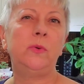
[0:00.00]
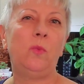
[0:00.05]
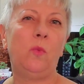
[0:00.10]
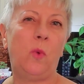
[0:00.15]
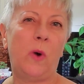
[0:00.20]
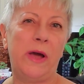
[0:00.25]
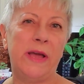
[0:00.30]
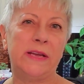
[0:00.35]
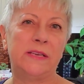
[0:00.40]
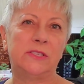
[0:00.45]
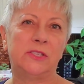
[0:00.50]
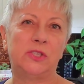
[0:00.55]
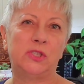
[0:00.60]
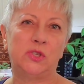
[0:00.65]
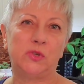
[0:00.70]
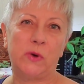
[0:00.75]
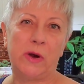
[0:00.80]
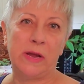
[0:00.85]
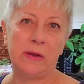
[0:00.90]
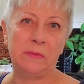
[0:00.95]
and white
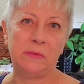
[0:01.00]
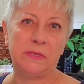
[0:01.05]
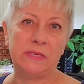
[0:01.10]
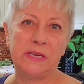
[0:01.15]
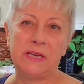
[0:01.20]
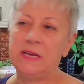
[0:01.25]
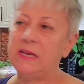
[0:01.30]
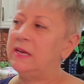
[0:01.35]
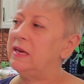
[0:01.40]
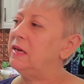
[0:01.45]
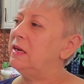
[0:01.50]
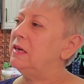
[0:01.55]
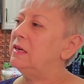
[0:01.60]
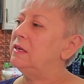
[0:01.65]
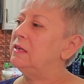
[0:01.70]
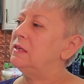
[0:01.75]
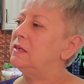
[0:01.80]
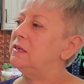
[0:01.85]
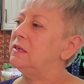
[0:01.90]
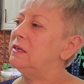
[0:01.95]
striped
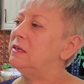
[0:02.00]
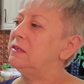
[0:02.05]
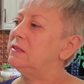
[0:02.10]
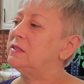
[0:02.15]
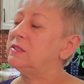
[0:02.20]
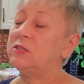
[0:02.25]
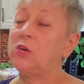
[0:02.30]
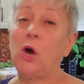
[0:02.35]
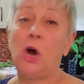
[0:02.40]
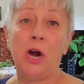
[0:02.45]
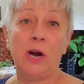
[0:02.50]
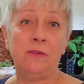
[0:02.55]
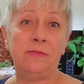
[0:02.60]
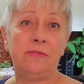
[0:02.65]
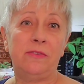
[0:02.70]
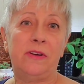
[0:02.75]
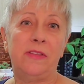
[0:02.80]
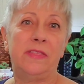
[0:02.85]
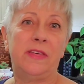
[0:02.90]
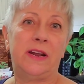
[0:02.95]

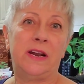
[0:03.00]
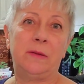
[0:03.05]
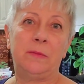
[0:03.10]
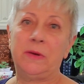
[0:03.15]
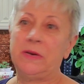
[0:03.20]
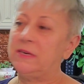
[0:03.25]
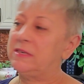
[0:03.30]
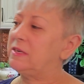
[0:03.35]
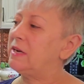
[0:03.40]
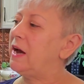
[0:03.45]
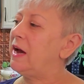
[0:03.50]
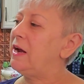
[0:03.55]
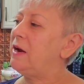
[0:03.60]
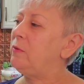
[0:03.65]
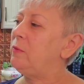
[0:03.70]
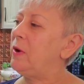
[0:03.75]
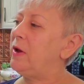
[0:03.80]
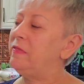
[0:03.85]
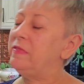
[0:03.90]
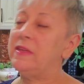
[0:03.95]
scarf that I'm going to tie
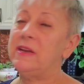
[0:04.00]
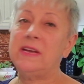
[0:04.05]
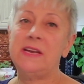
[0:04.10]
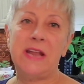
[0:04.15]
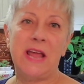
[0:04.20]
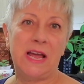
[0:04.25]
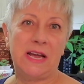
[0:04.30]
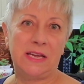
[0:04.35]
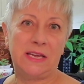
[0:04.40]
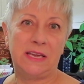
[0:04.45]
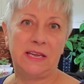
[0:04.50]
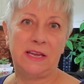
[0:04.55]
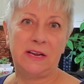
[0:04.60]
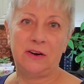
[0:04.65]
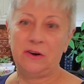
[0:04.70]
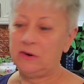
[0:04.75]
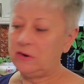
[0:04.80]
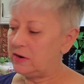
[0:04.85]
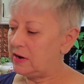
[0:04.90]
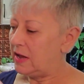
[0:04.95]
around the neck
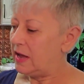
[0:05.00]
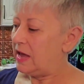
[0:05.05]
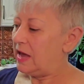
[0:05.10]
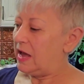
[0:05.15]
here.